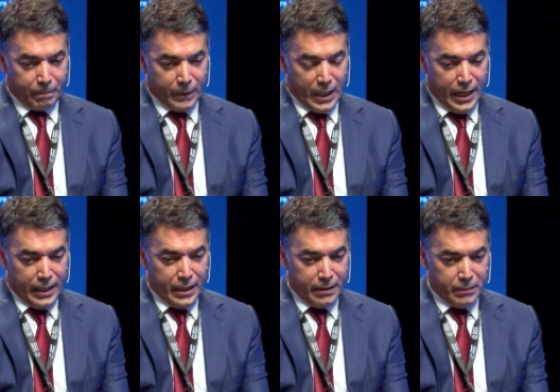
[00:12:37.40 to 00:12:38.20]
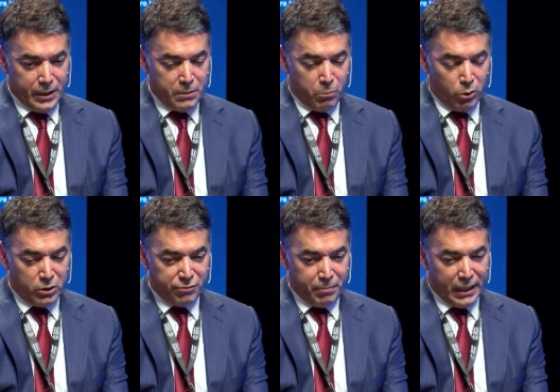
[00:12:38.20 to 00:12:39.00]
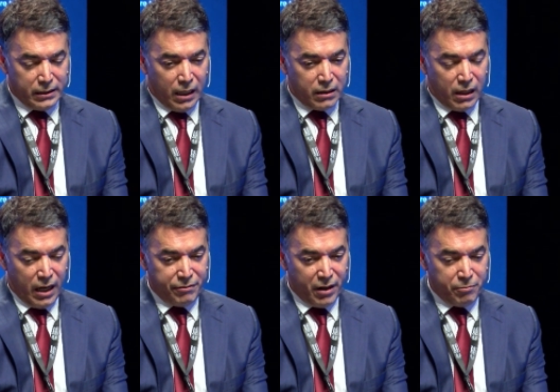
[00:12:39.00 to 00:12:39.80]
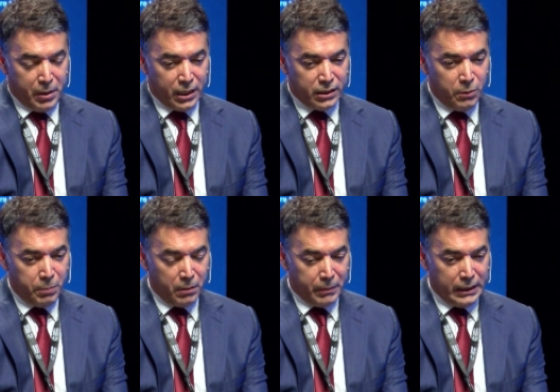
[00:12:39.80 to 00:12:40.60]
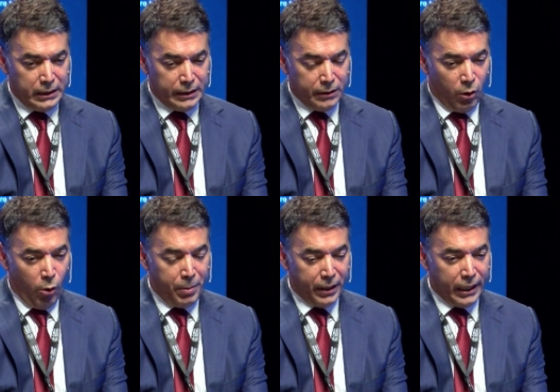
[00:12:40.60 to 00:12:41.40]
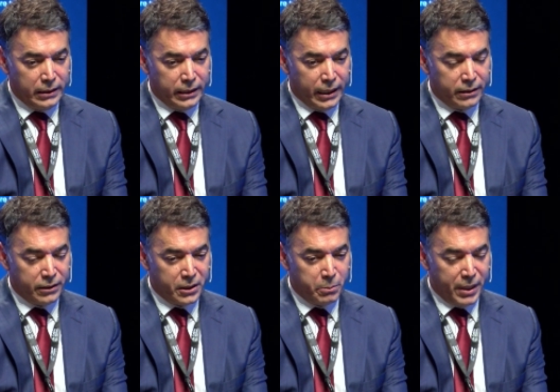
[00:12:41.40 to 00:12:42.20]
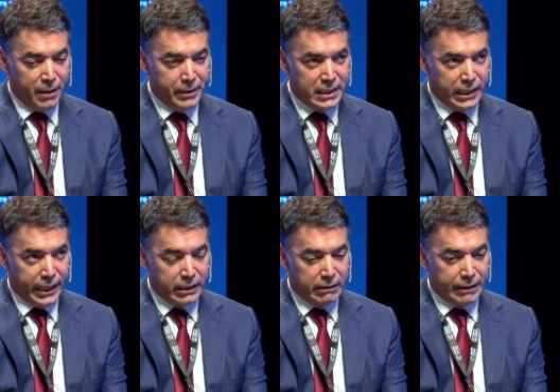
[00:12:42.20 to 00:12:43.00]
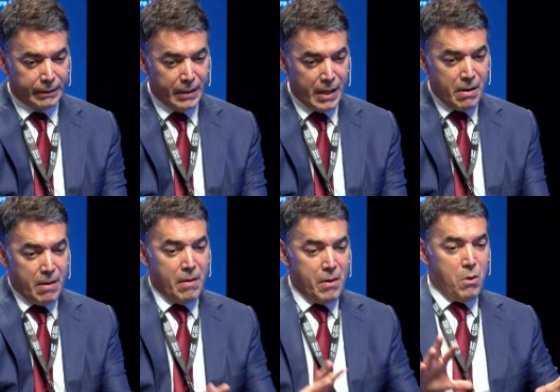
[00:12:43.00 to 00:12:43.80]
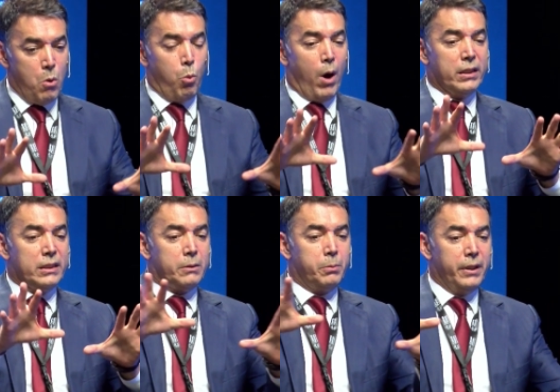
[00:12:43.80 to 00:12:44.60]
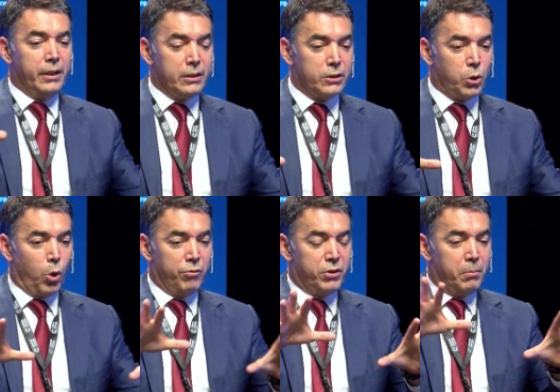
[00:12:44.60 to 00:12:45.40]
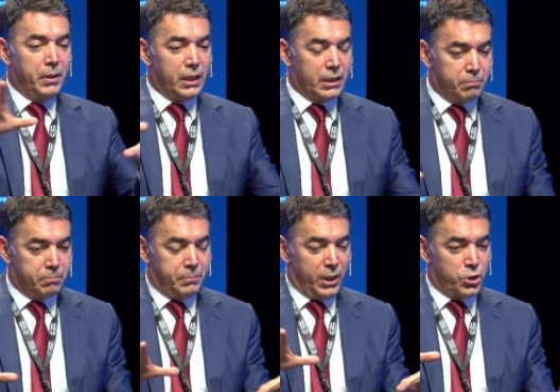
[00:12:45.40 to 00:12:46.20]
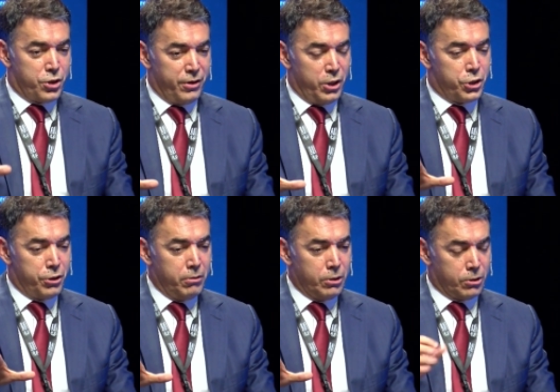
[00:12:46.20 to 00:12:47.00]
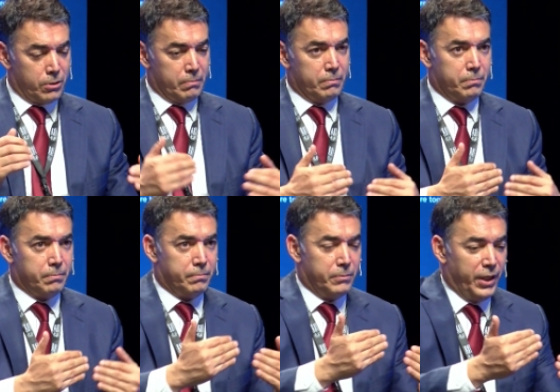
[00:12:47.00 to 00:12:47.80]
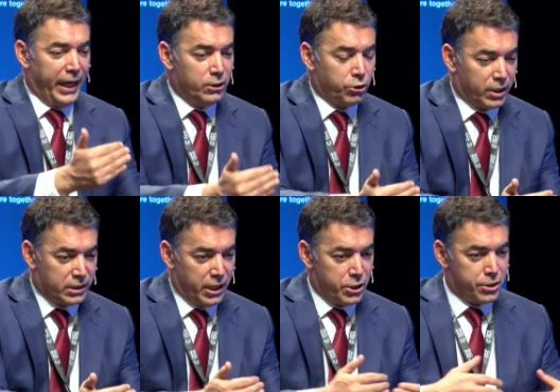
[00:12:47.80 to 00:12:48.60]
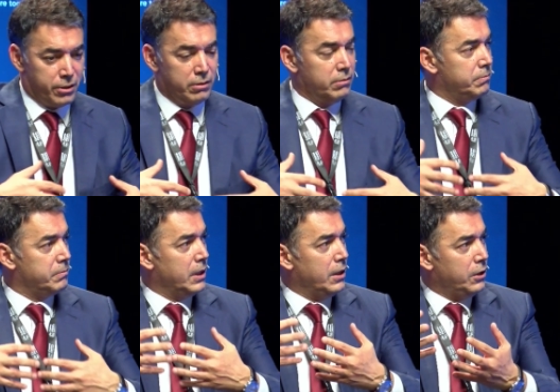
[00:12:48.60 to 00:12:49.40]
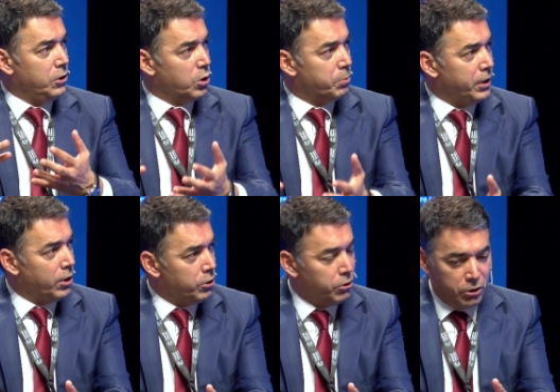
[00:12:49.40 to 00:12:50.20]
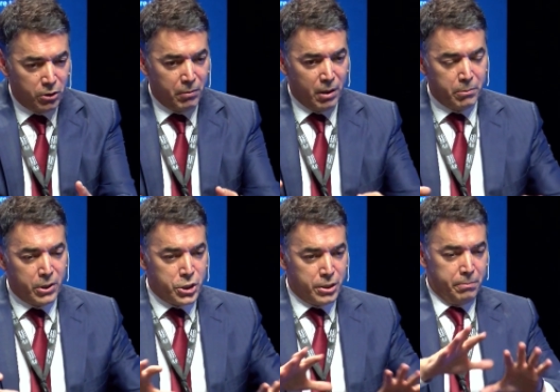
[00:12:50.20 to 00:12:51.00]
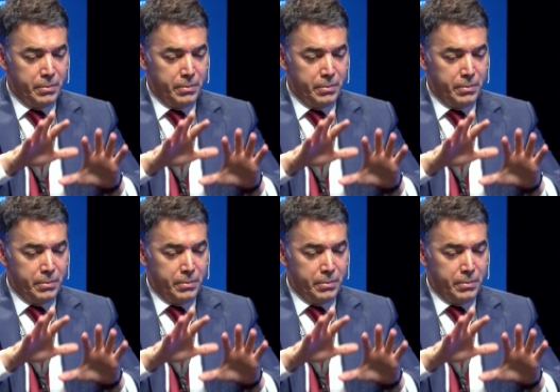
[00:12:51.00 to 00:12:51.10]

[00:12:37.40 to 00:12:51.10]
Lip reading: In most of my adult life, I've been a diplomat operating under the premise that once we solve the big picture issues, NATO accession, European Union membership,